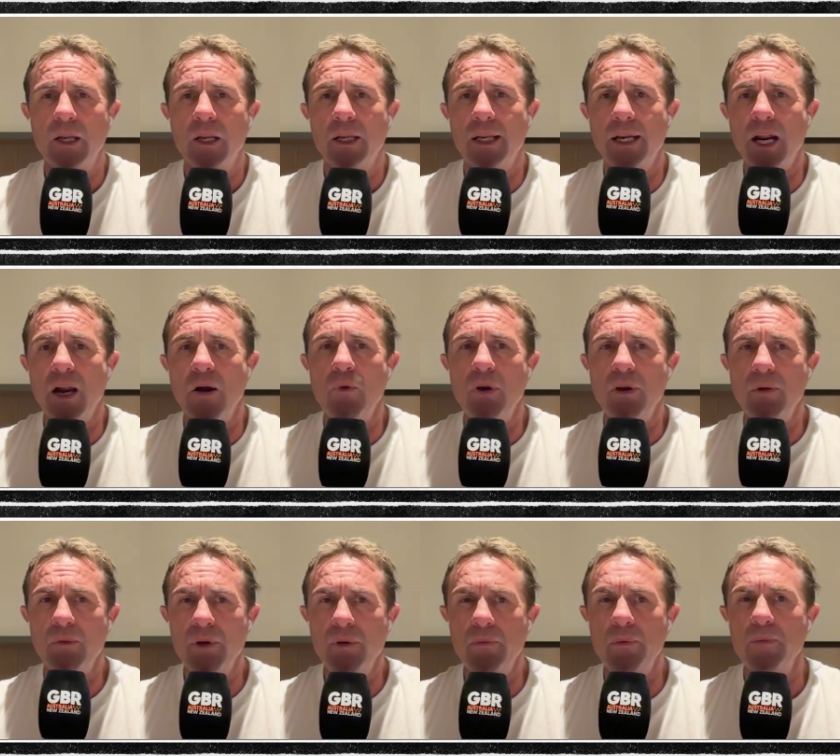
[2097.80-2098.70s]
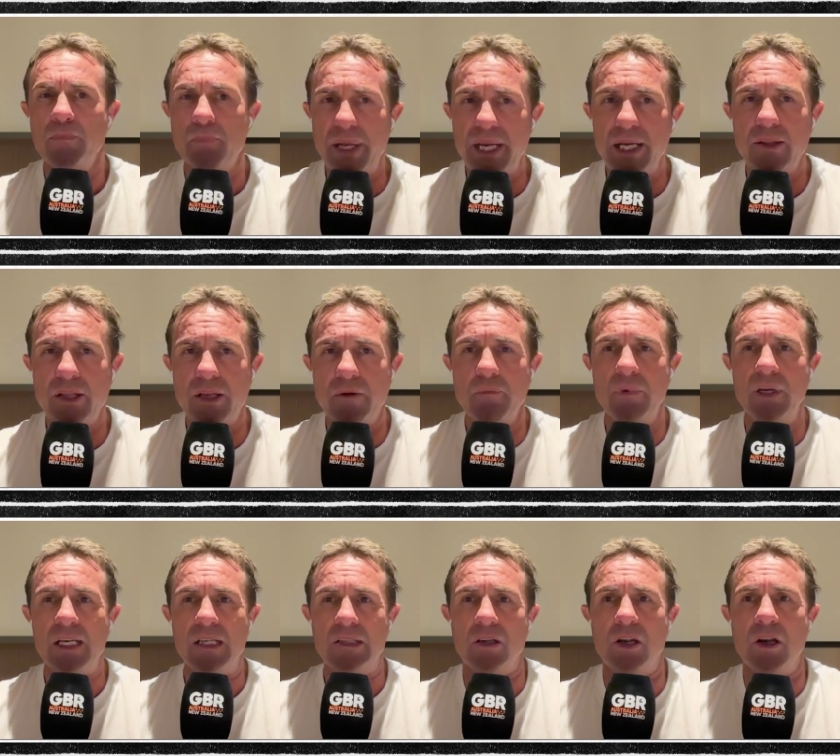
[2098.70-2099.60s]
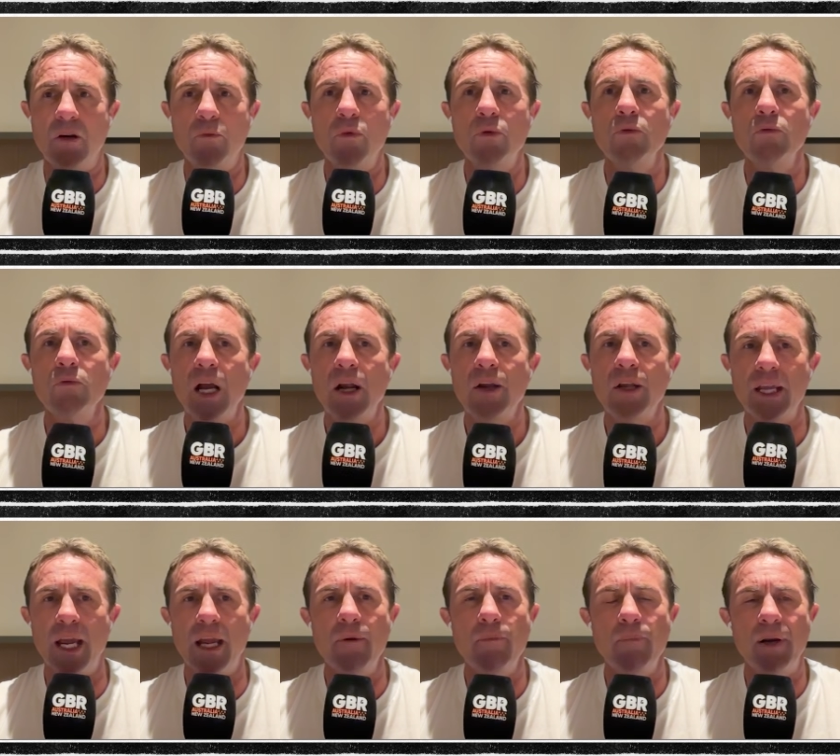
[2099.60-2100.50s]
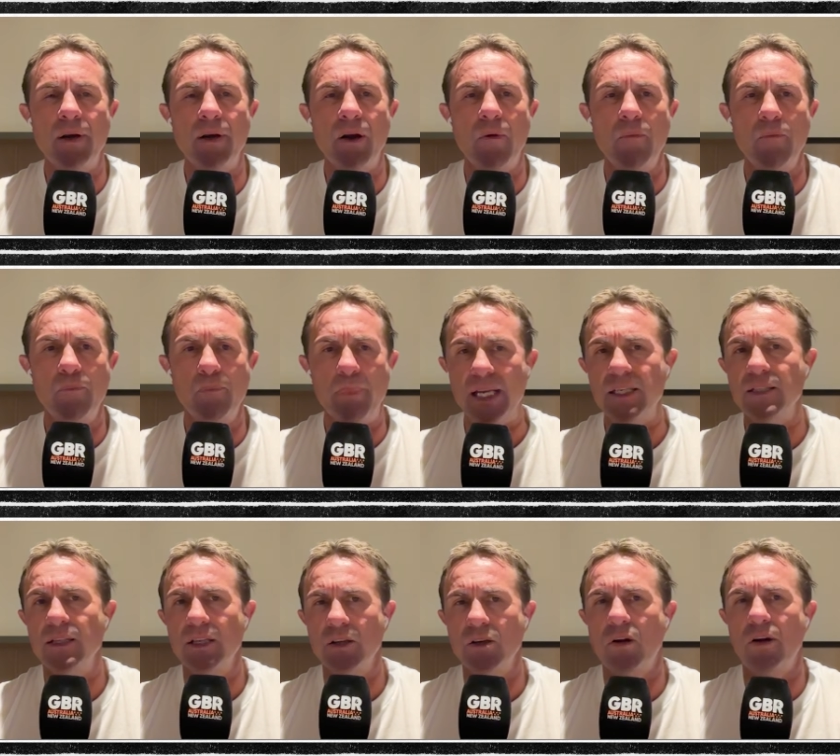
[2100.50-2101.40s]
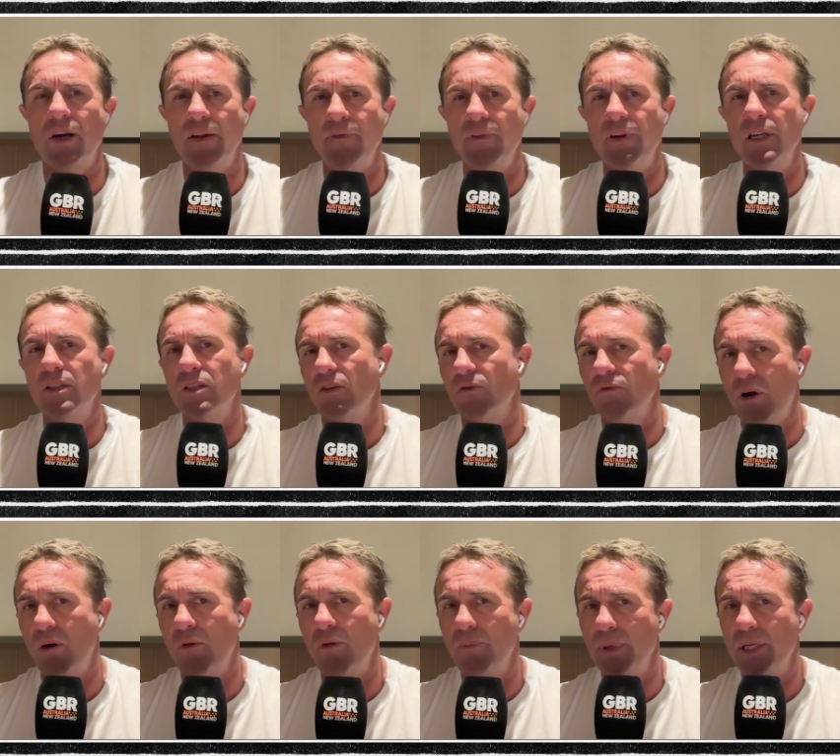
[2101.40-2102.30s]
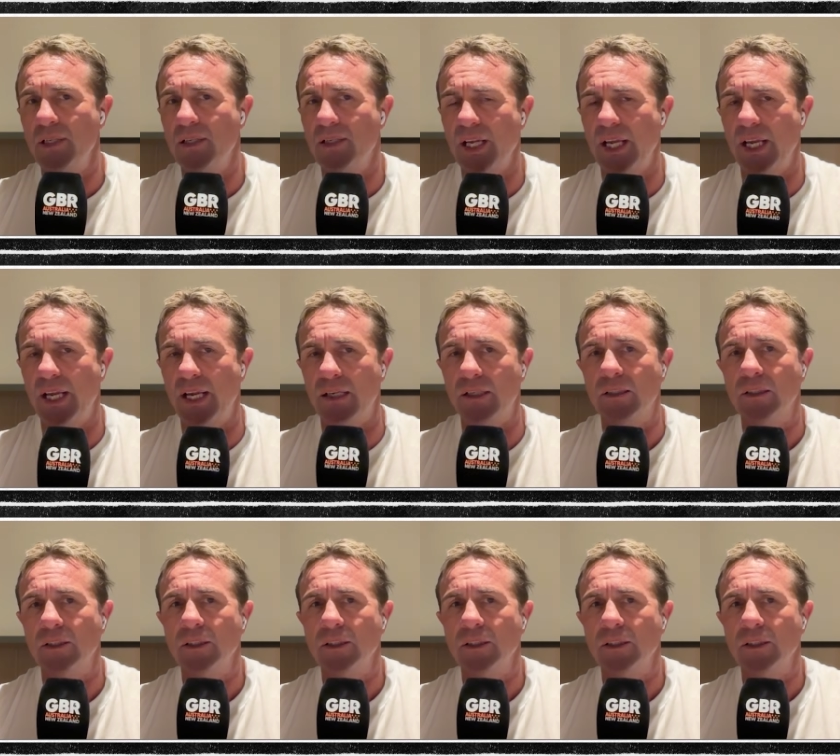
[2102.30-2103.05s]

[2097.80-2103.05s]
you know, we would beat them. And it's like, well, okay, but I'm basing it on evidence of what we've been seeing.